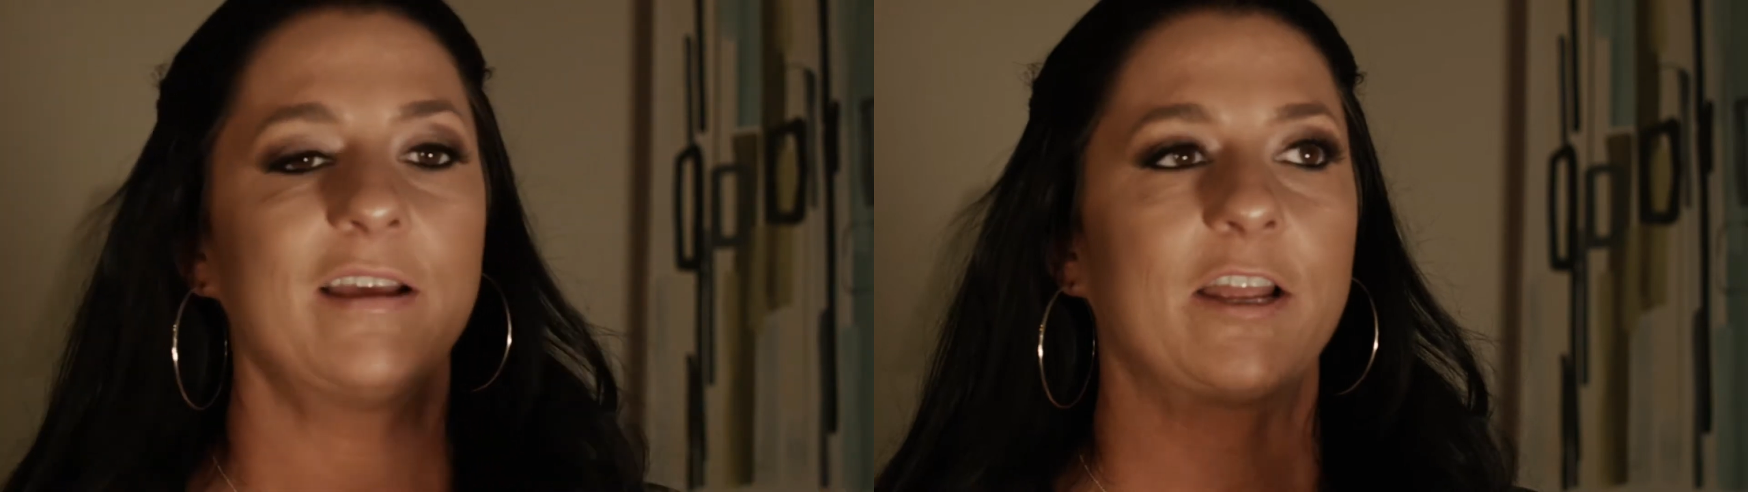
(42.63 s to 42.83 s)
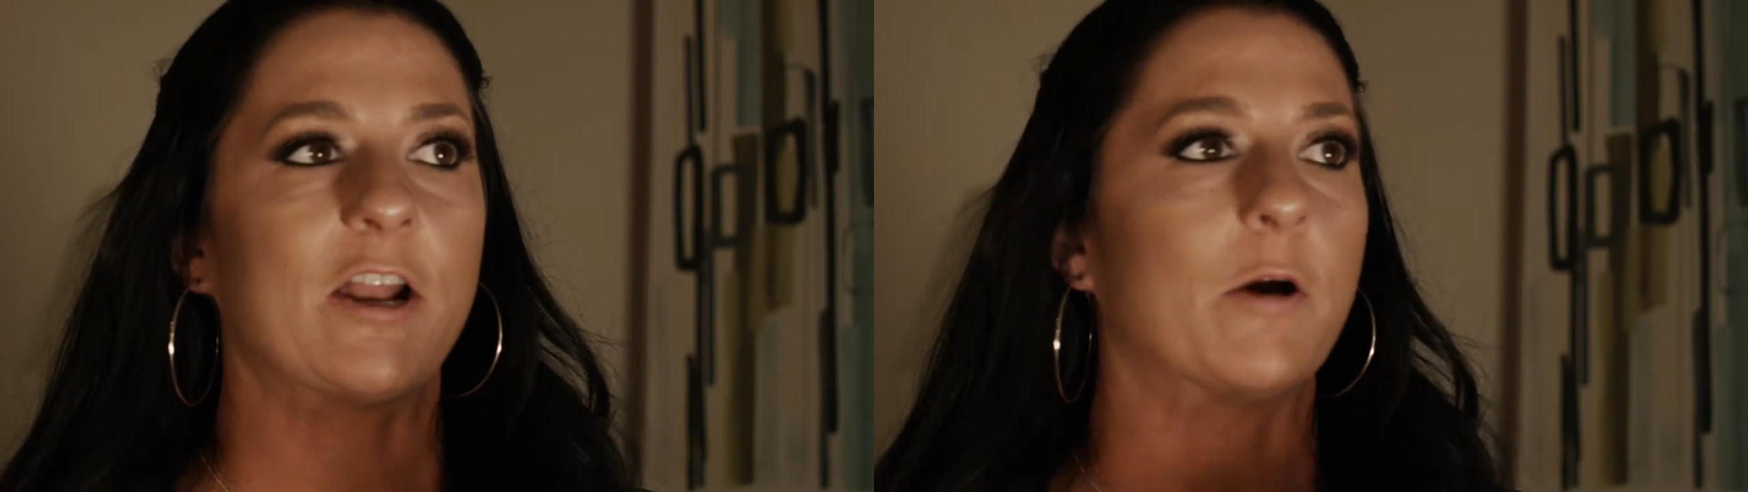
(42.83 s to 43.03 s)

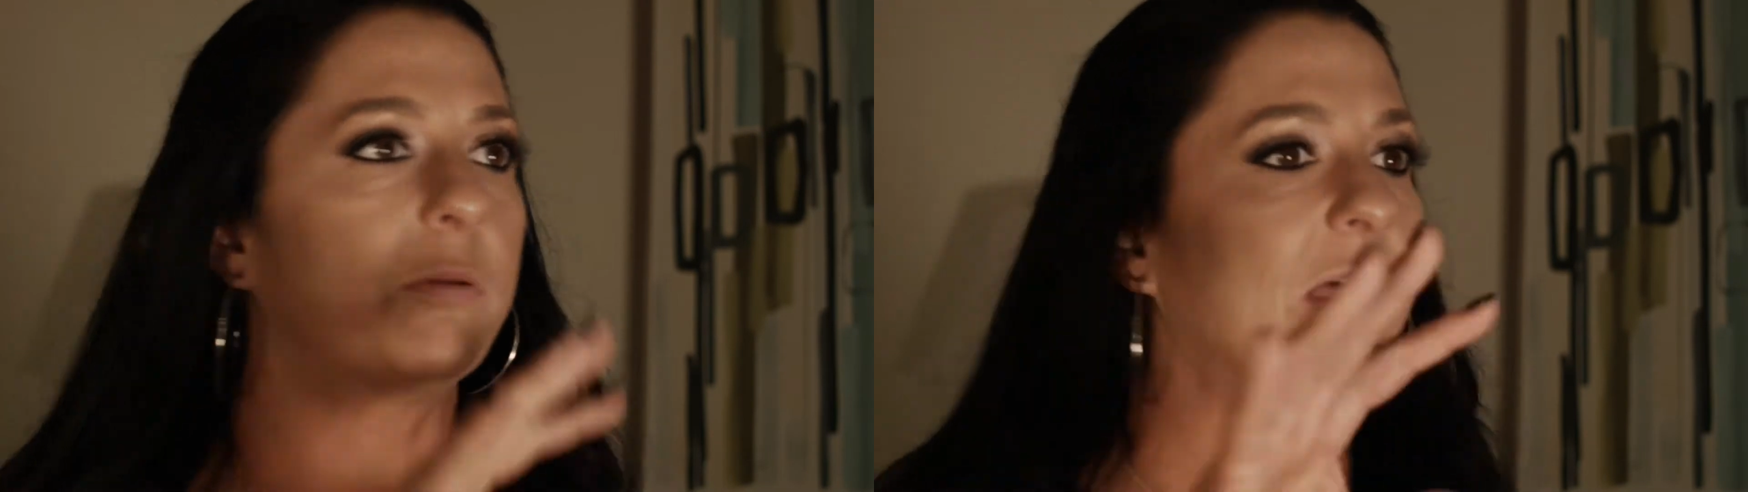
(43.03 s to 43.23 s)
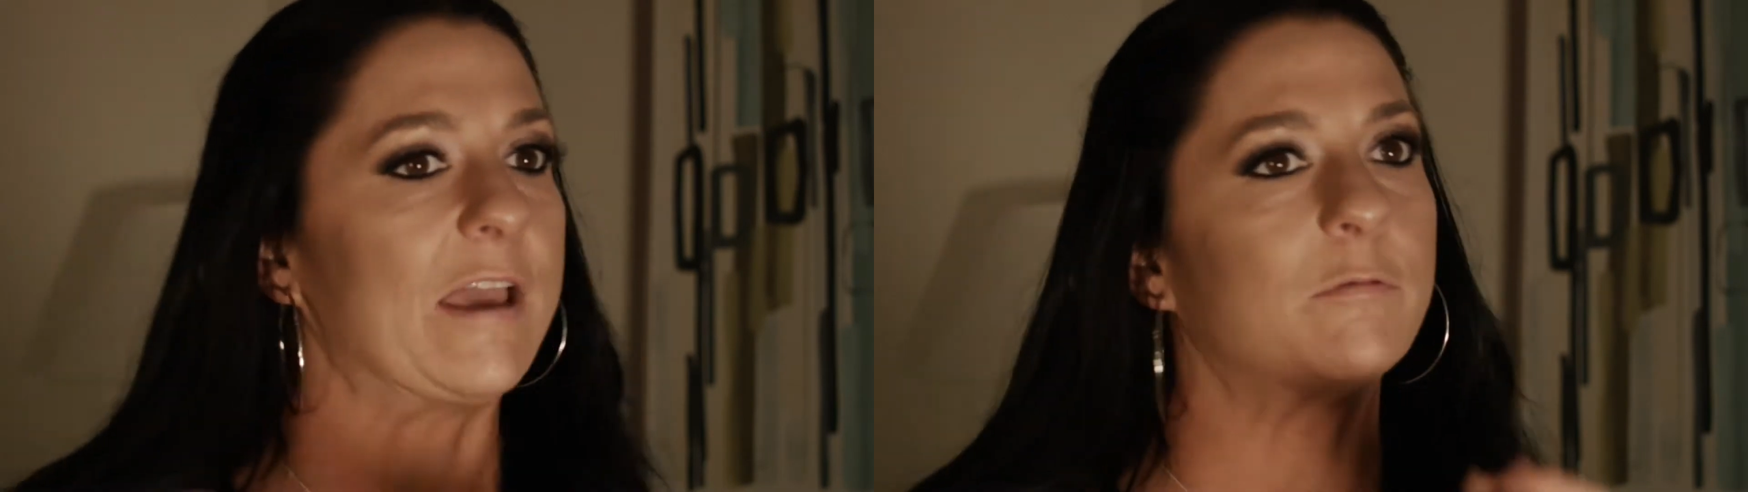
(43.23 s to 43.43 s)
you know,
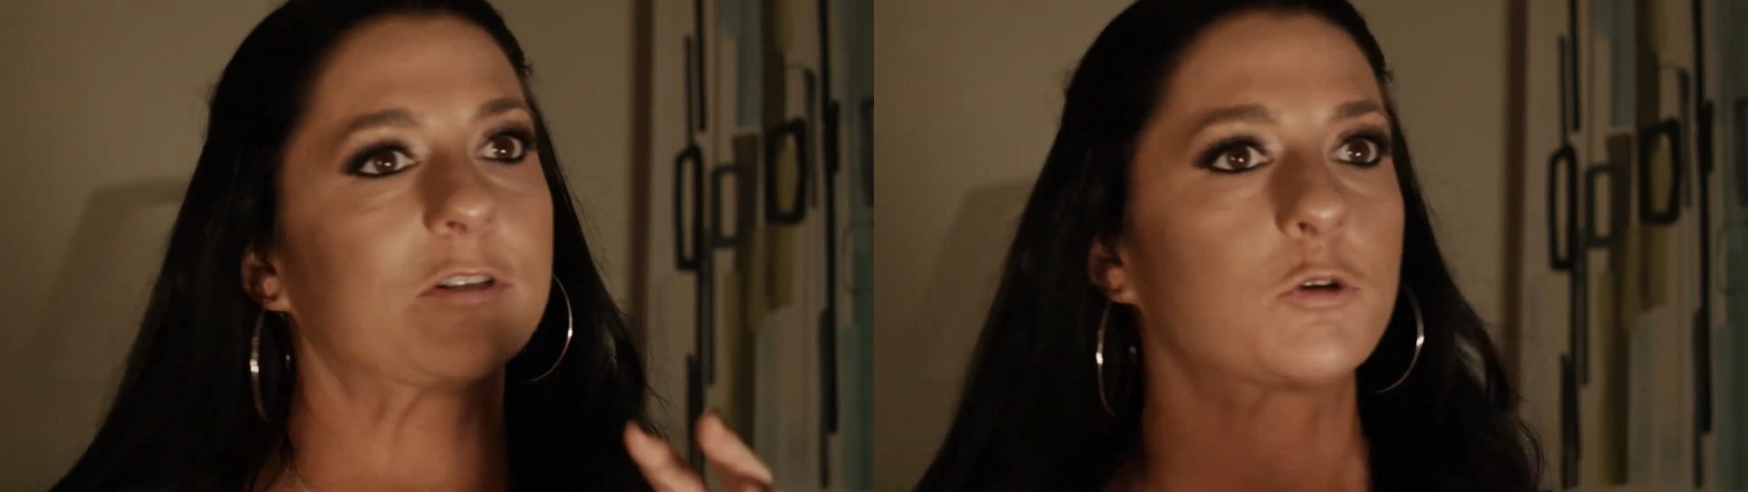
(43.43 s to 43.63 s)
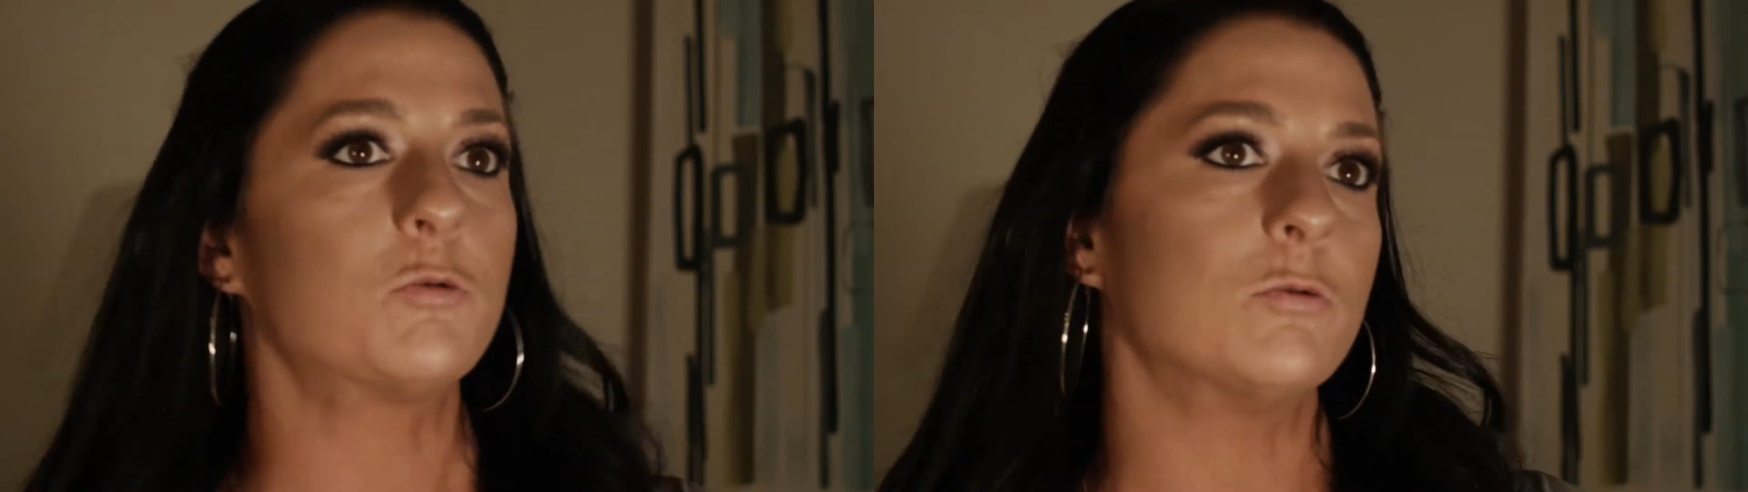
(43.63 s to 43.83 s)
playing
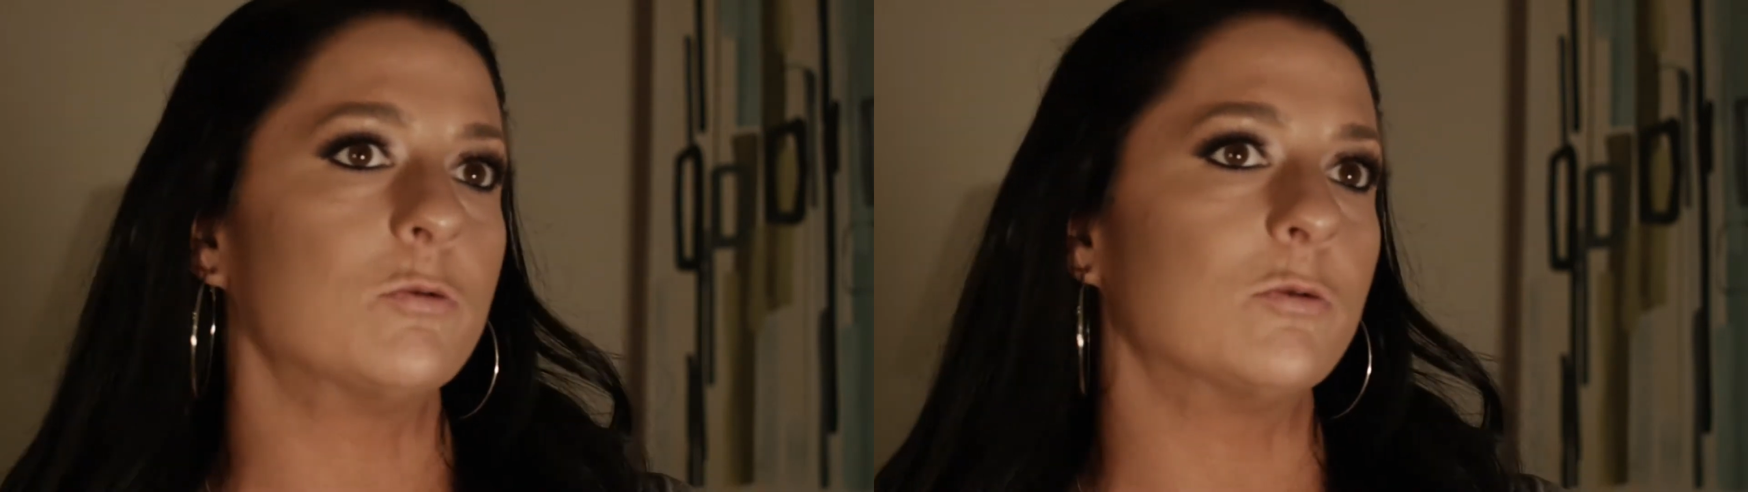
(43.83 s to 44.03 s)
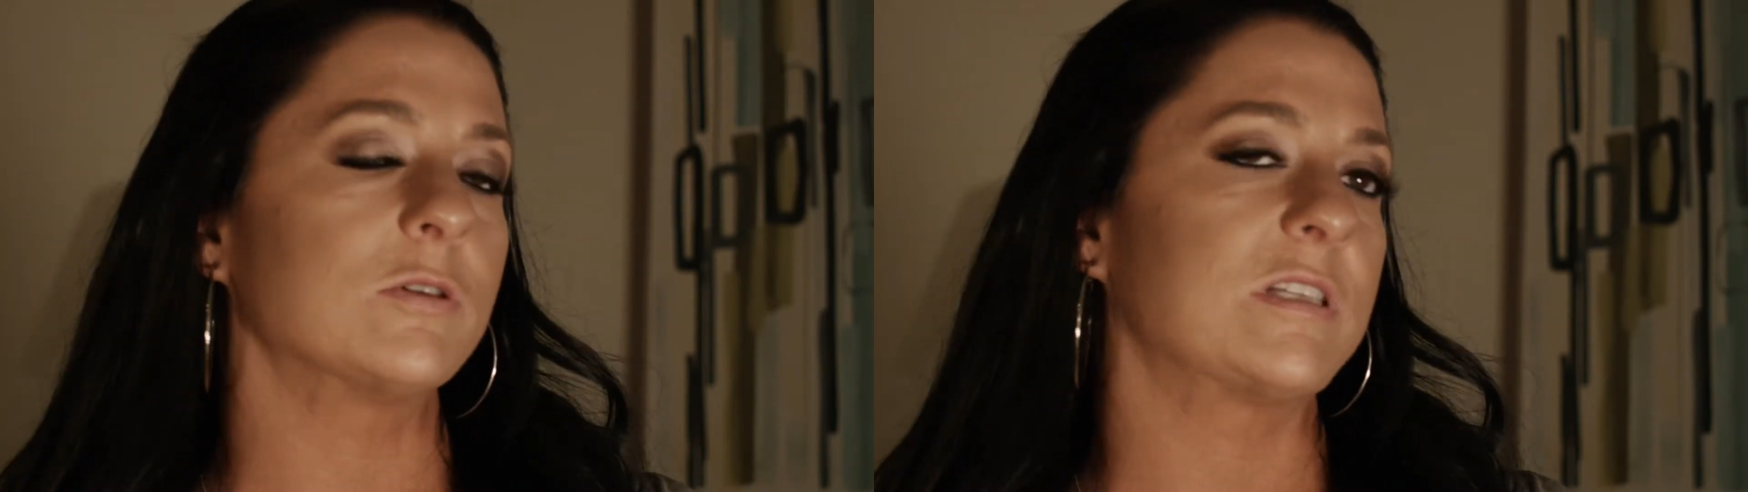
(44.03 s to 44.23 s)
with
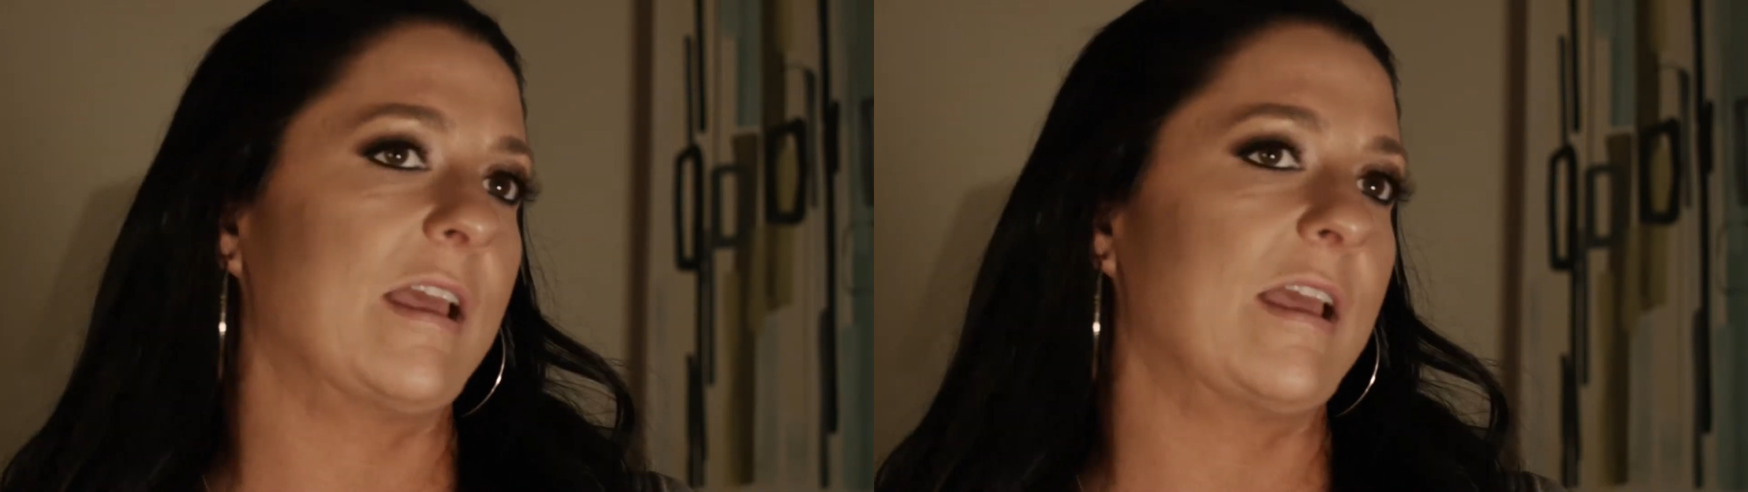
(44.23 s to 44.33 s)
tools.